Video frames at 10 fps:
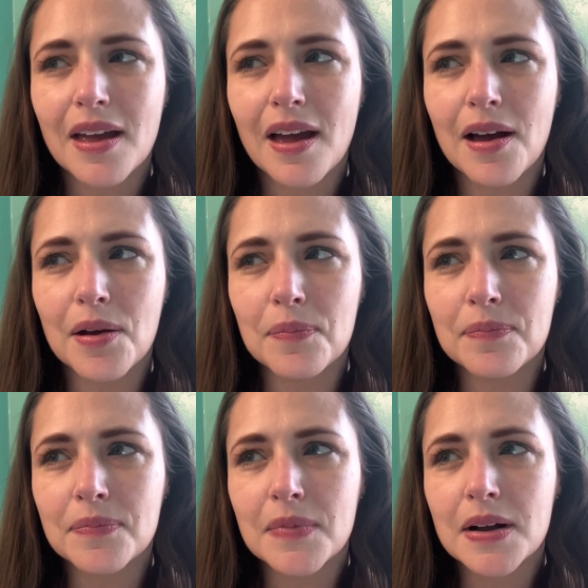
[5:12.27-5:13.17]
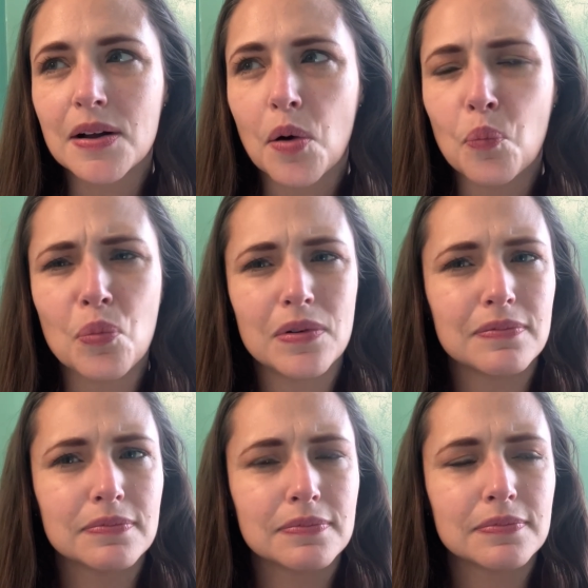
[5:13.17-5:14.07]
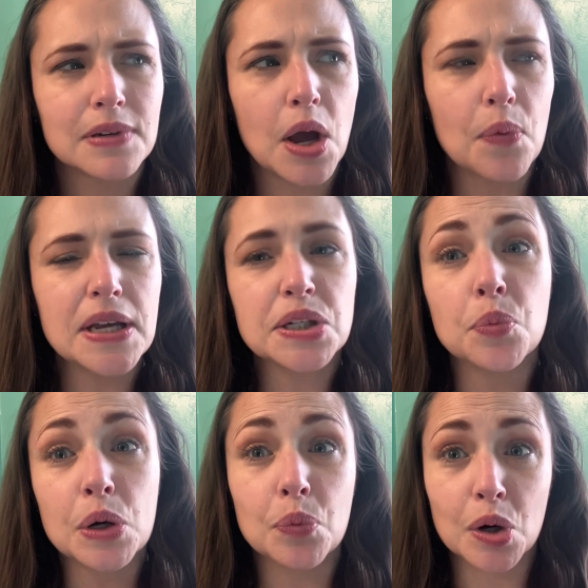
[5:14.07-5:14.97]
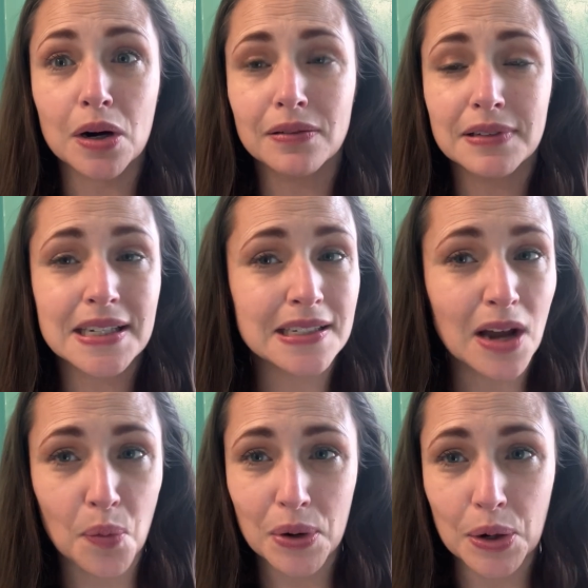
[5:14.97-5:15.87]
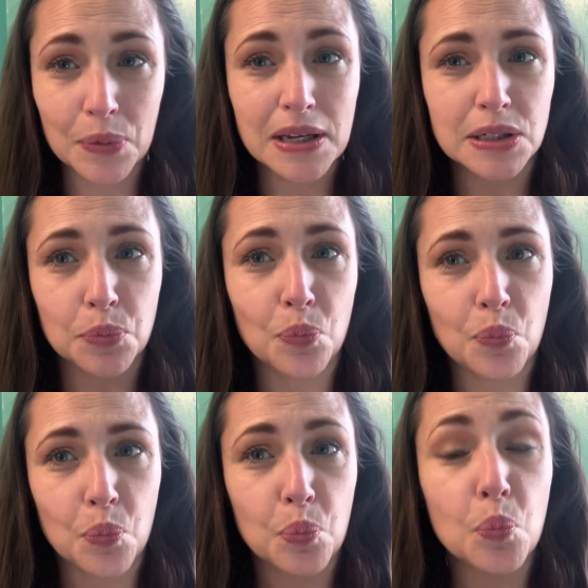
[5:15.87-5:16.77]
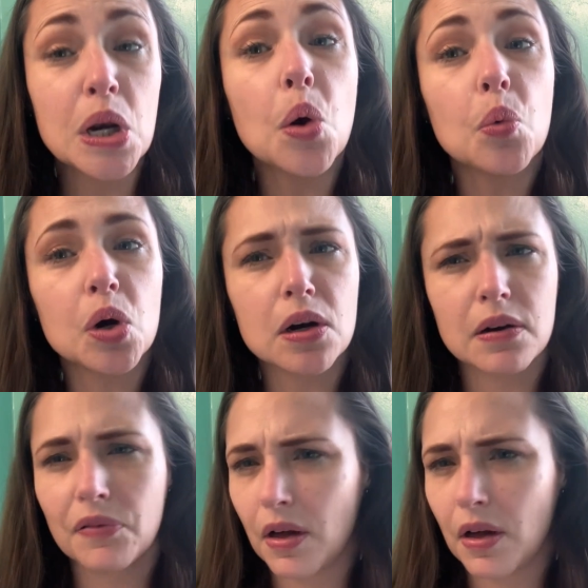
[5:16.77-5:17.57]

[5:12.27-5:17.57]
No, he's a widower. He's not widowed. He's a widower.